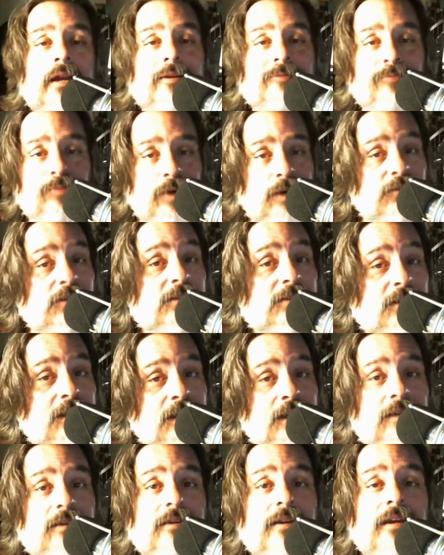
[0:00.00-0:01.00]

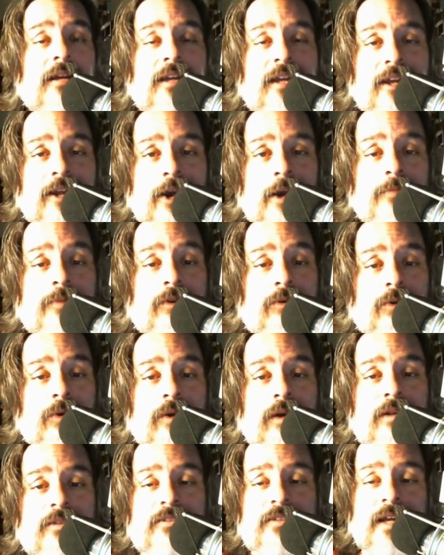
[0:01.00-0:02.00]
Previously, I'm
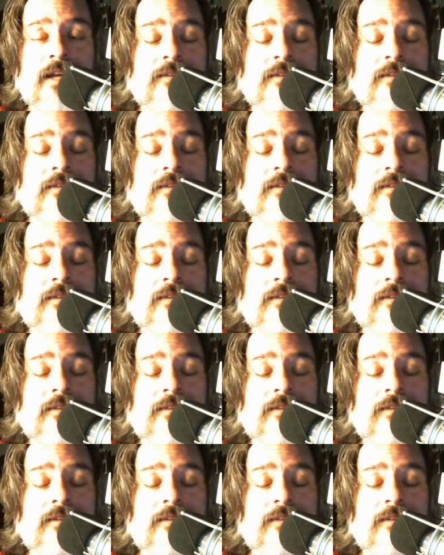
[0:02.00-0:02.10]
notorious.